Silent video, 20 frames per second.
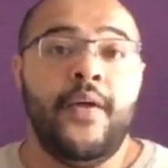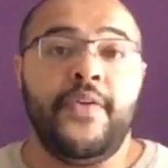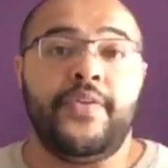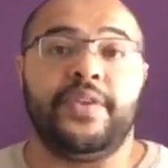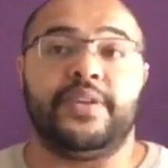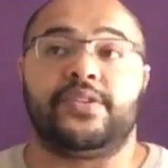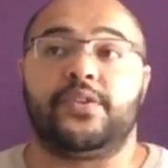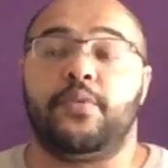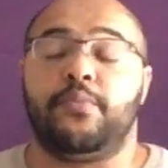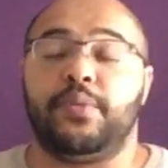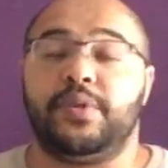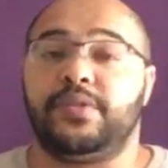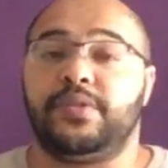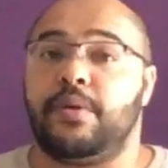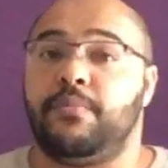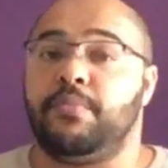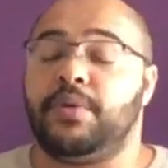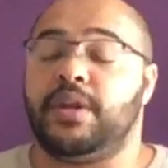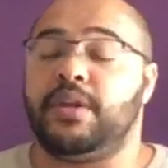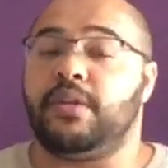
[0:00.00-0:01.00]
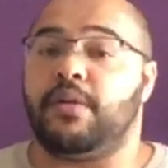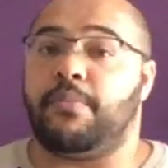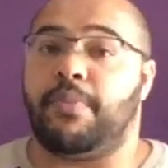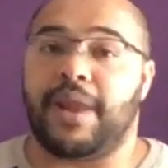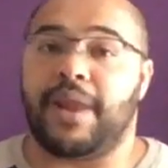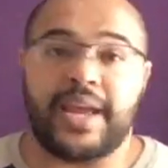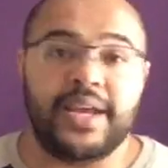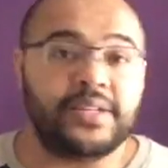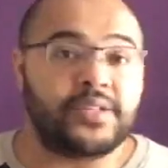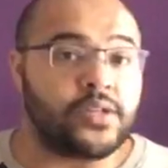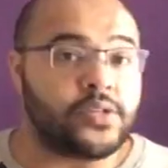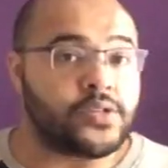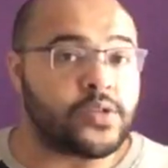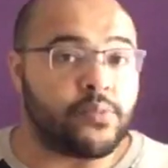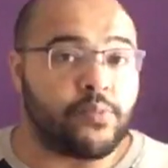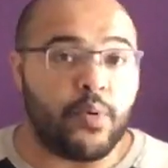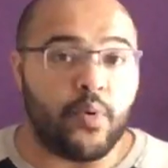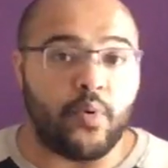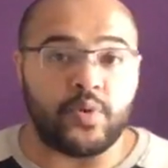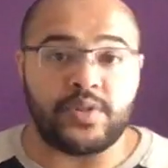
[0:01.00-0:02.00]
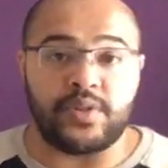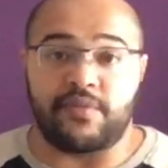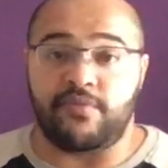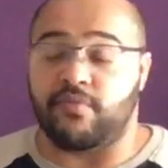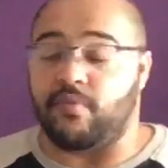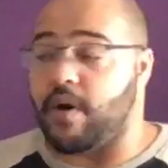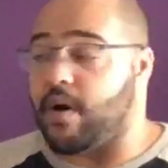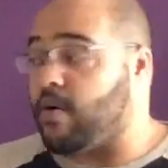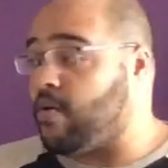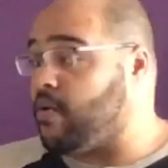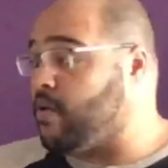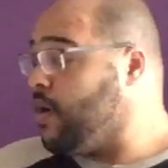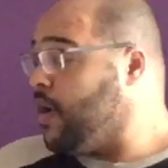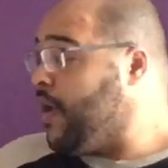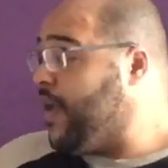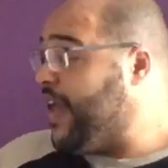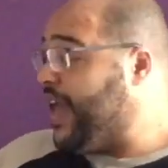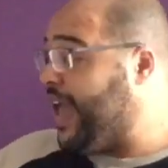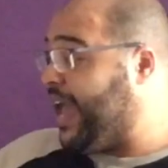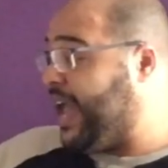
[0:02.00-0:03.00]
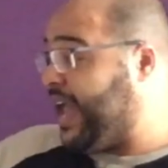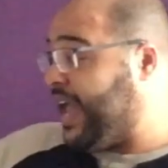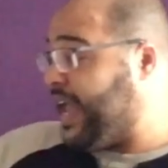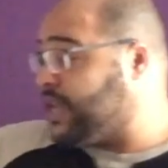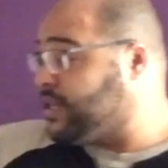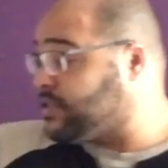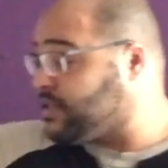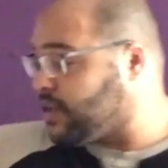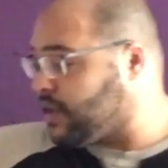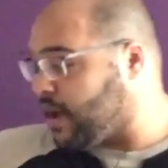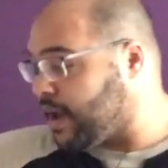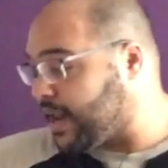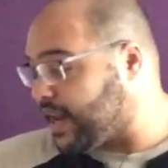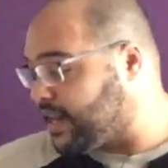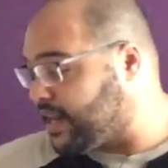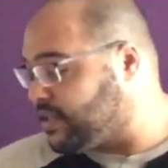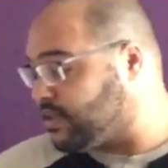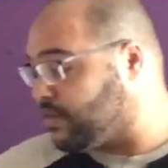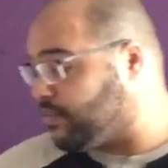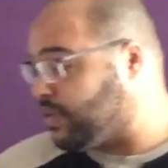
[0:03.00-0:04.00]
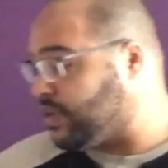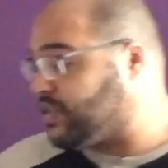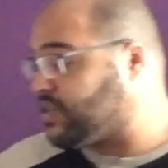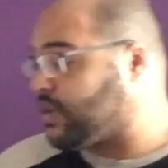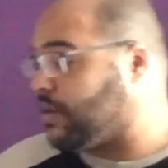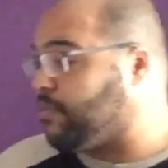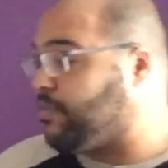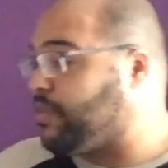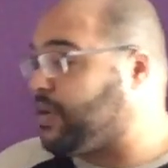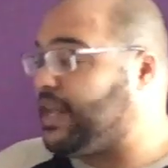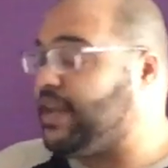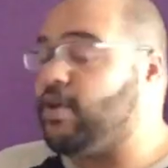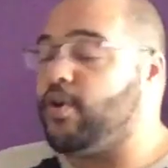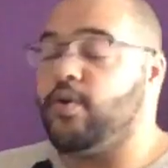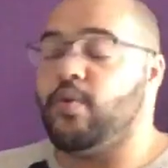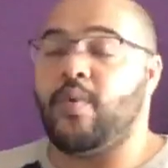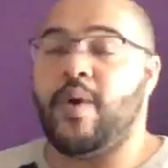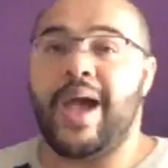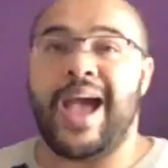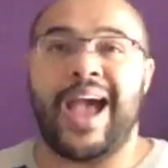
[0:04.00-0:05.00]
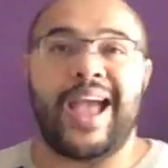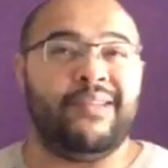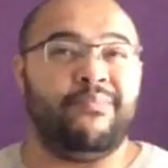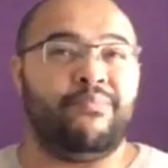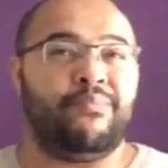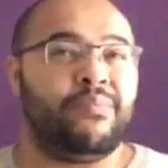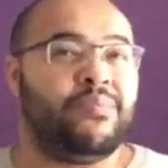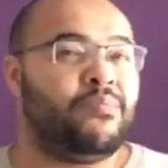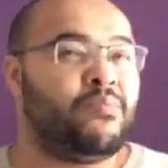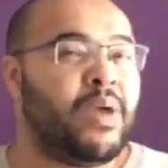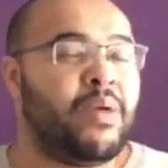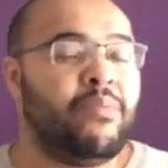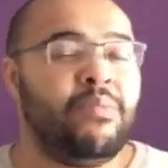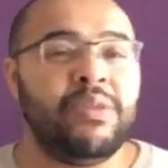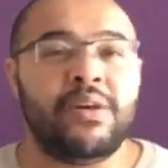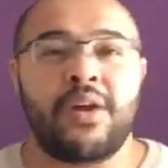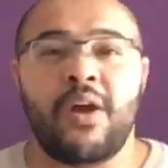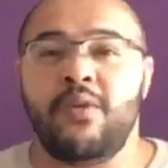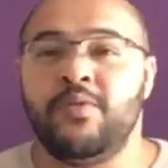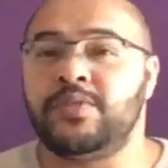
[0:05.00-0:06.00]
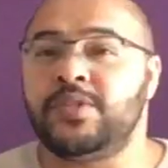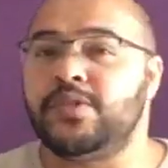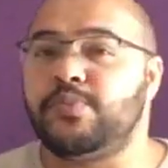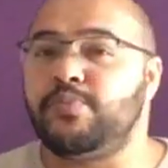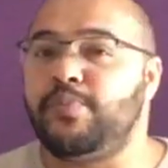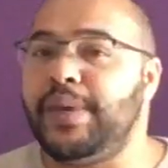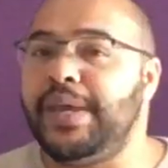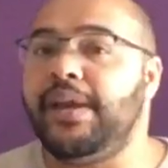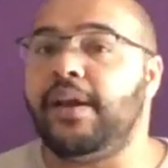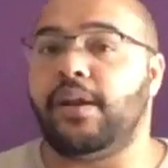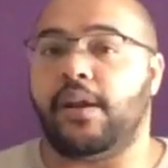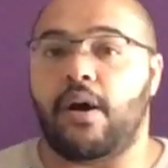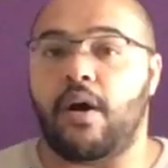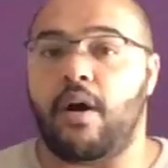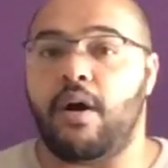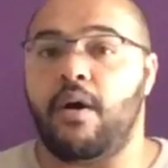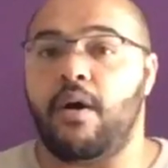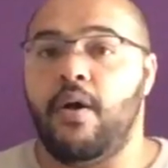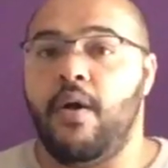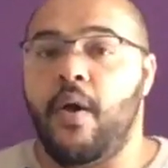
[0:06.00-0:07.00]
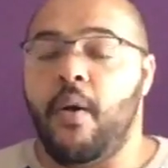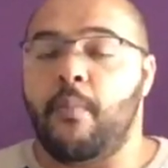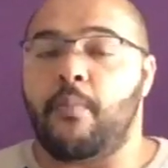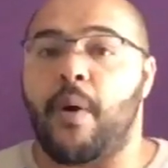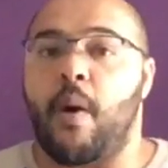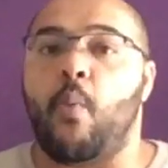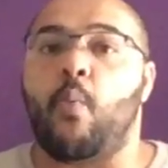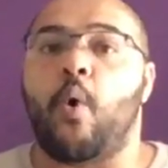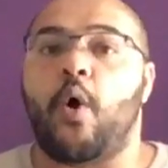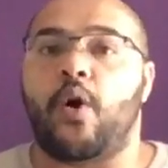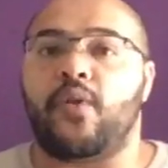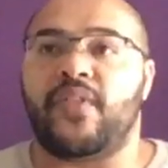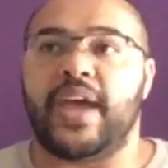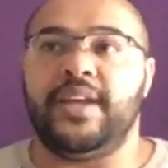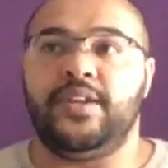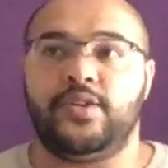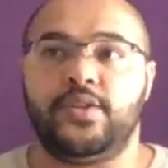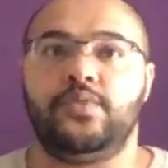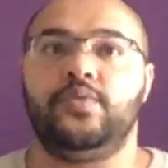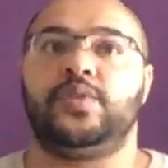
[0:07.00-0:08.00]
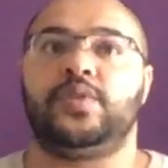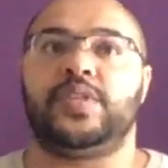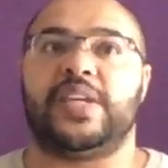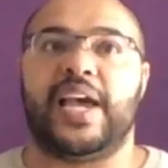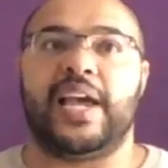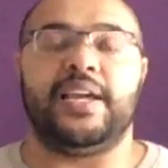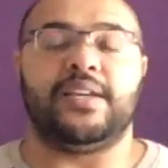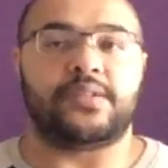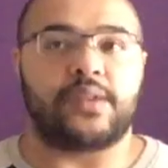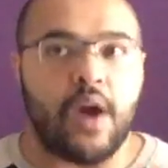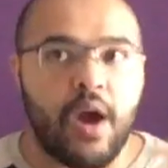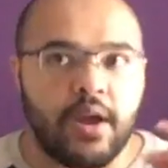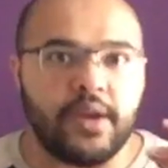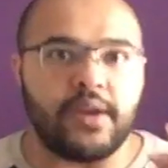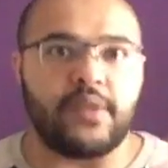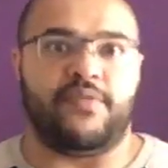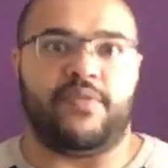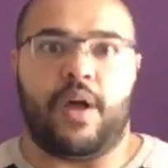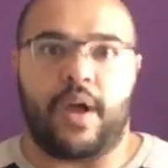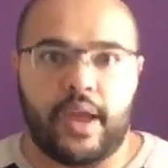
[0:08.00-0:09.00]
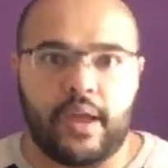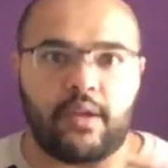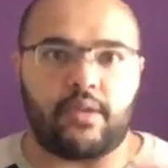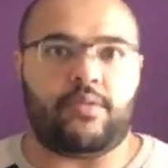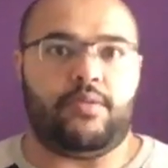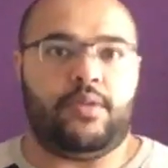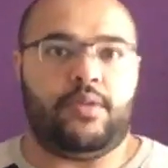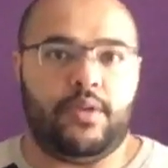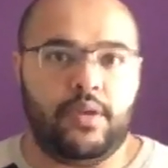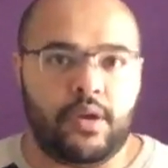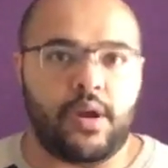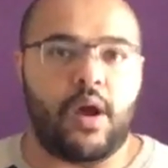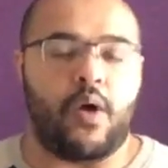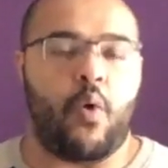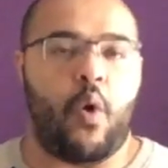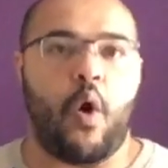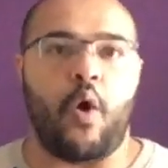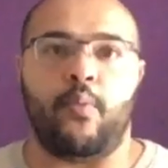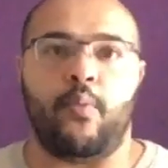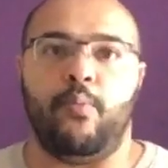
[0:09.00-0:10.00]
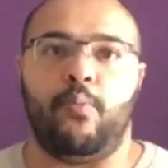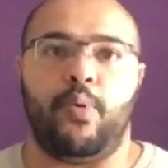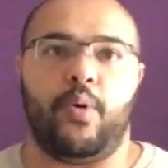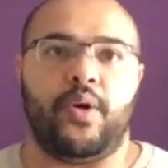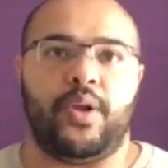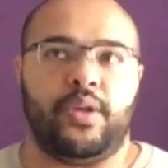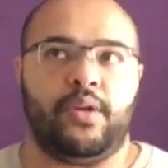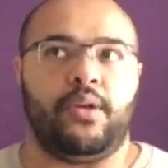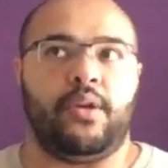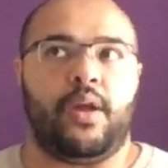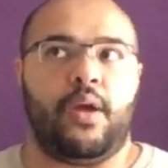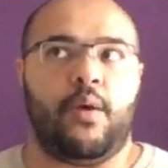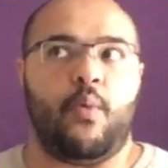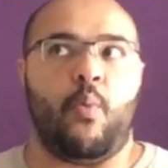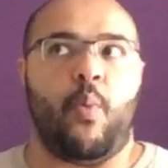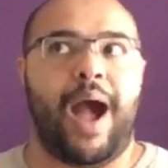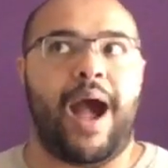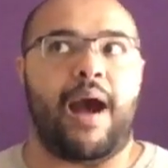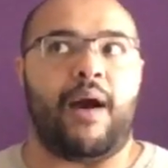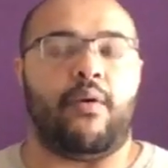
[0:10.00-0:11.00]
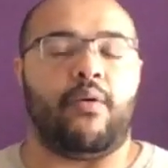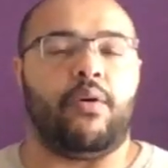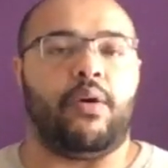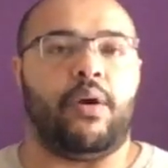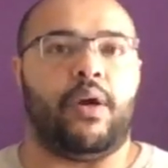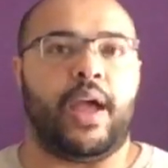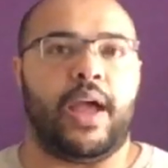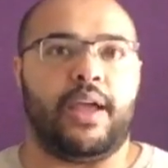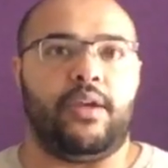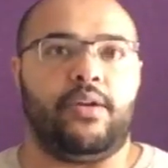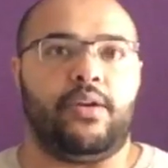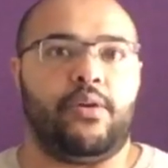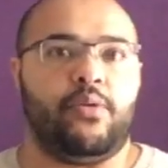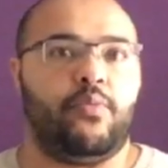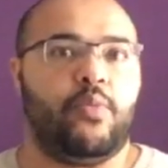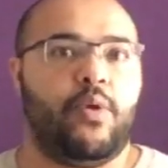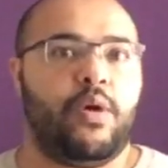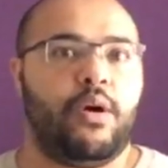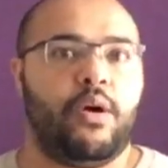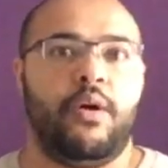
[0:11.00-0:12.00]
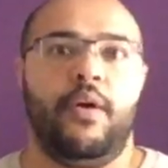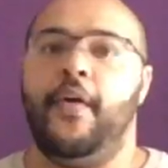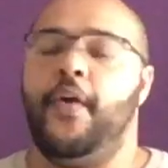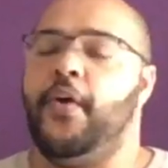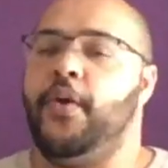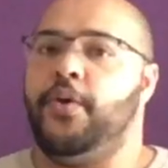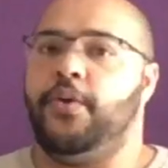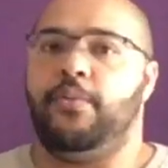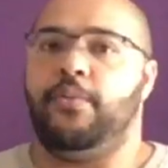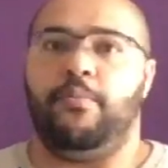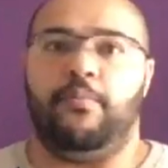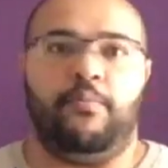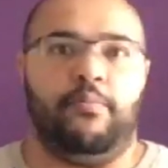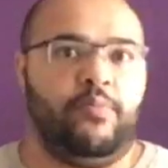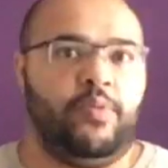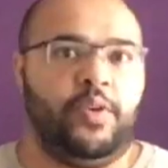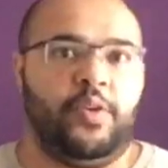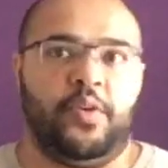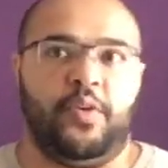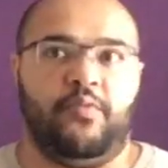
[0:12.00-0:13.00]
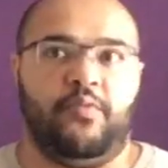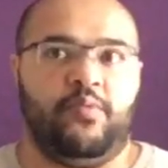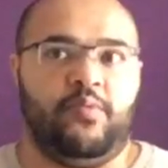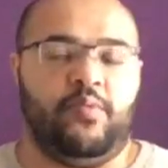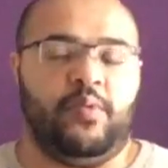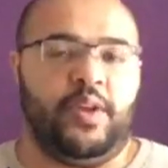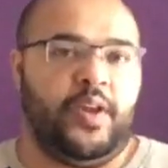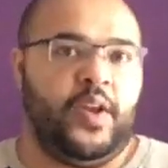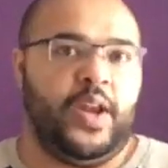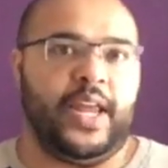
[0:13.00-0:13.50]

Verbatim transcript: this could be somebody that plays a supportive role it is likely to be somebody who maybe they don't speak a lot but what they do say is kind of like you know on point you're like wow okay you know what you you